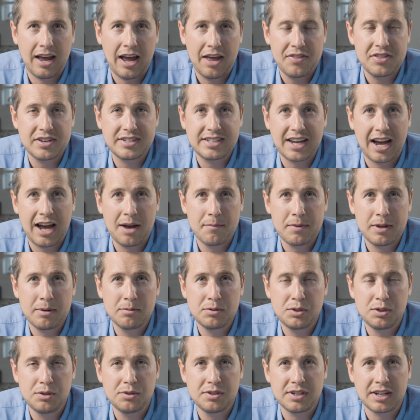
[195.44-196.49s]
At the time, he
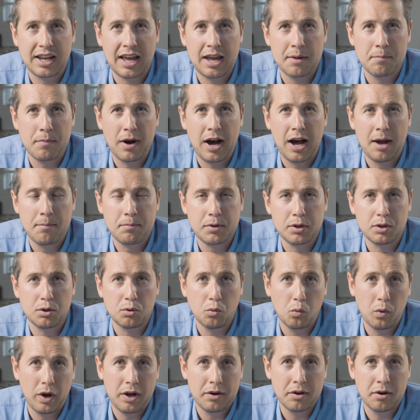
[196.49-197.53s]
was using a popular,
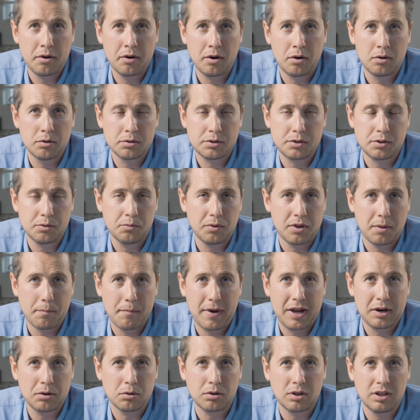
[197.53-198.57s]
well-known holster with a
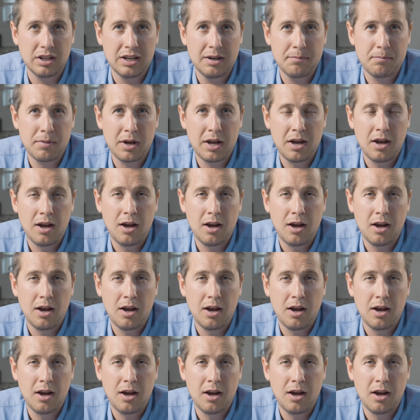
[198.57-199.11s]
metal clip,